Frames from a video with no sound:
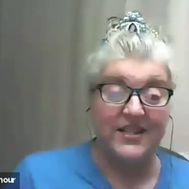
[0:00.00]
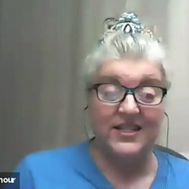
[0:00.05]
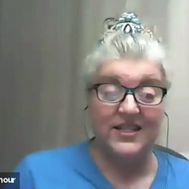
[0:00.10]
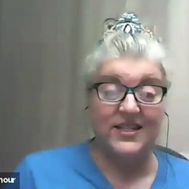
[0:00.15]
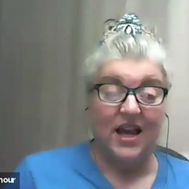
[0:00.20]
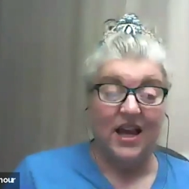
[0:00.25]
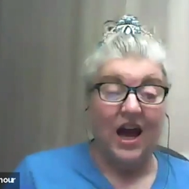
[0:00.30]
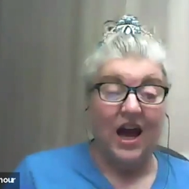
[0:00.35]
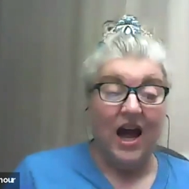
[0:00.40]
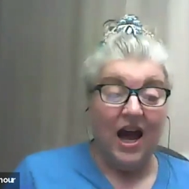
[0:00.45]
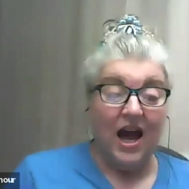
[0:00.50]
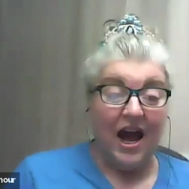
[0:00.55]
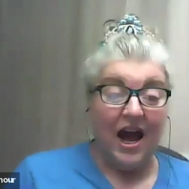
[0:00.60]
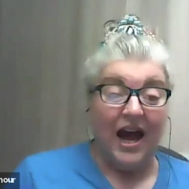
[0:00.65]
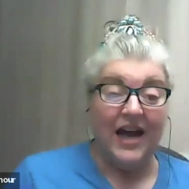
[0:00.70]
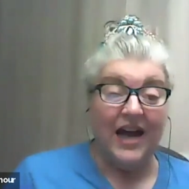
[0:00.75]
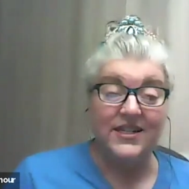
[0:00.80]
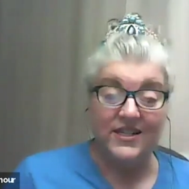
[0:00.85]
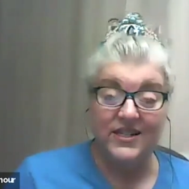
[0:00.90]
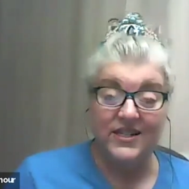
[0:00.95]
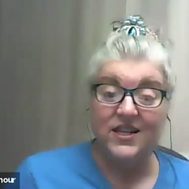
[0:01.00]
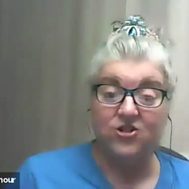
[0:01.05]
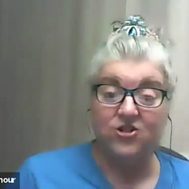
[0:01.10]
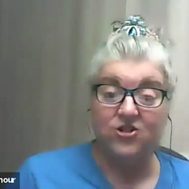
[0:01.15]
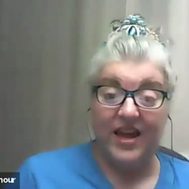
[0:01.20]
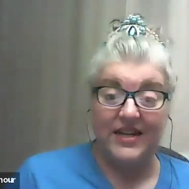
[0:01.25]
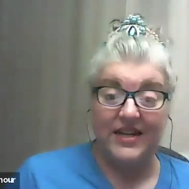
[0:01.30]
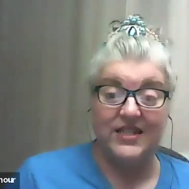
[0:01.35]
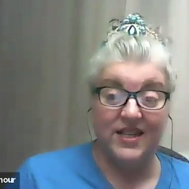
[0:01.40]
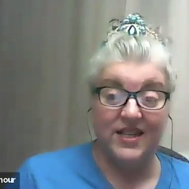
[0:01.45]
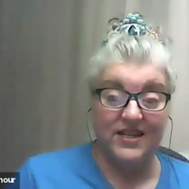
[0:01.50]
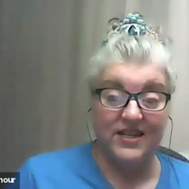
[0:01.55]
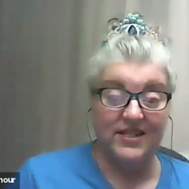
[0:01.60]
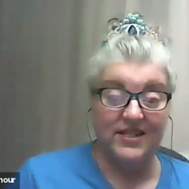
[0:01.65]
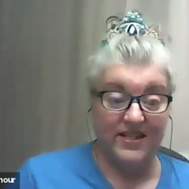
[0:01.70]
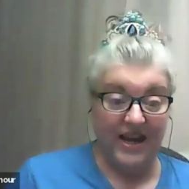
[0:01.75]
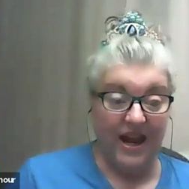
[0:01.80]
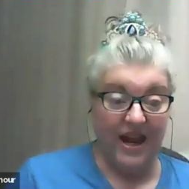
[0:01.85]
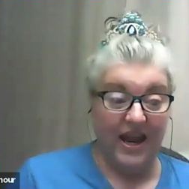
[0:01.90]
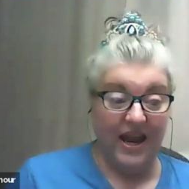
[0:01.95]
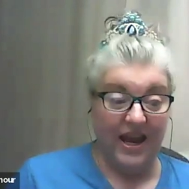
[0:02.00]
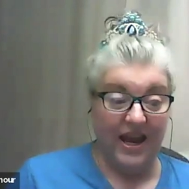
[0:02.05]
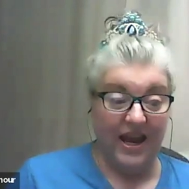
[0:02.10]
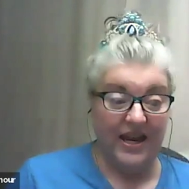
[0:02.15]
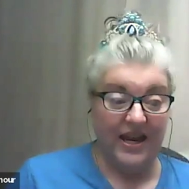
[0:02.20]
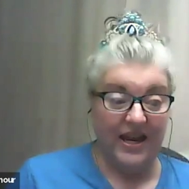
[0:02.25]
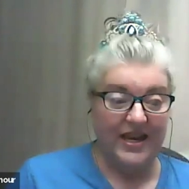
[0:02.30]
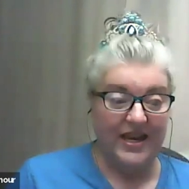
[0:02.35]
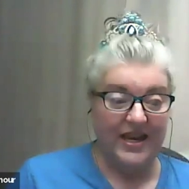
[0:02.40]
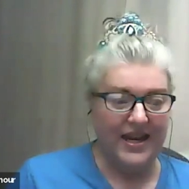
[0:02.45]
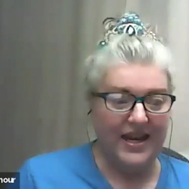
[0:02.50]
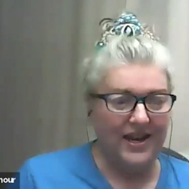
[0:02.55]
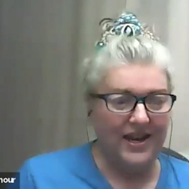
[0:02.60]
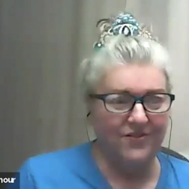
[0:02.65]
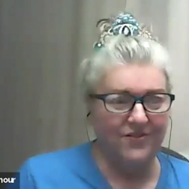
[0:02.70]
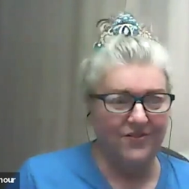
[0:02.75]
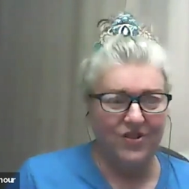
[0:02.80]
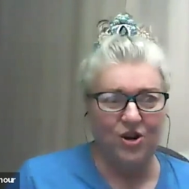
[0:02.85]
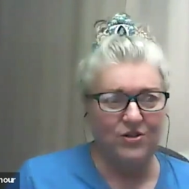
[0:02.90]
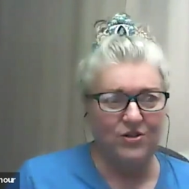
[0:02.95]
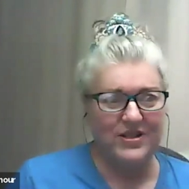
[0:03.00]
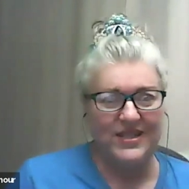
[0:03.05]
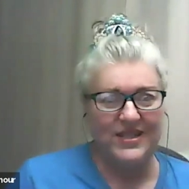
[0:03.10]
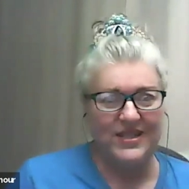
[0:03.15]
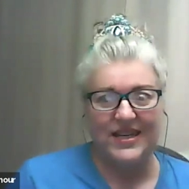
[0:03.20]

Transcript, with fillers: hear that to this I still hear that to this day,